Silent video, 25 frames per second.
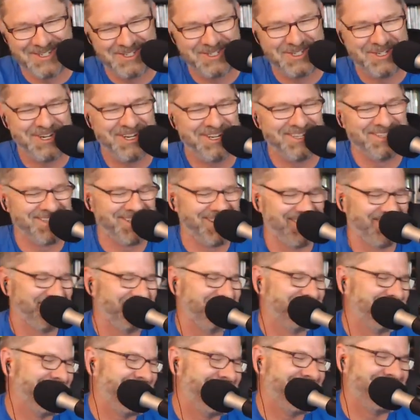Jeez
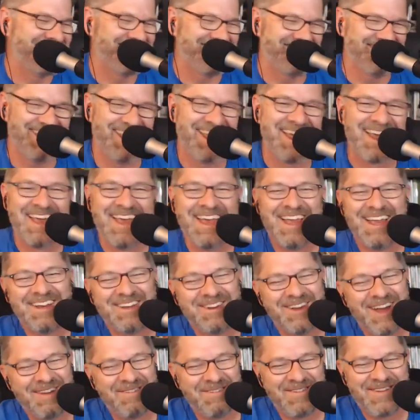Louise.
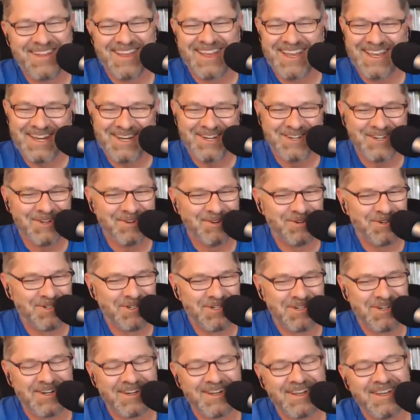Dude, I feel like a
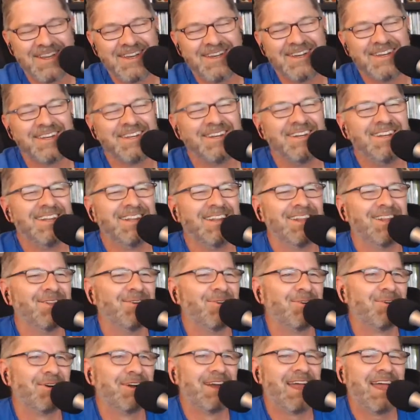douche. God
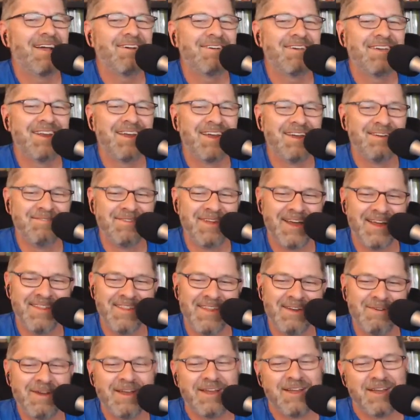Lord, how can I have done
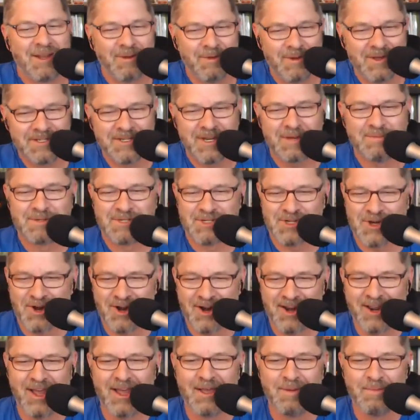that? Well, anyways, I'm
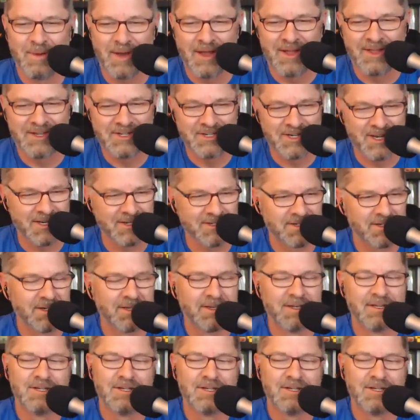sorry. I apologize.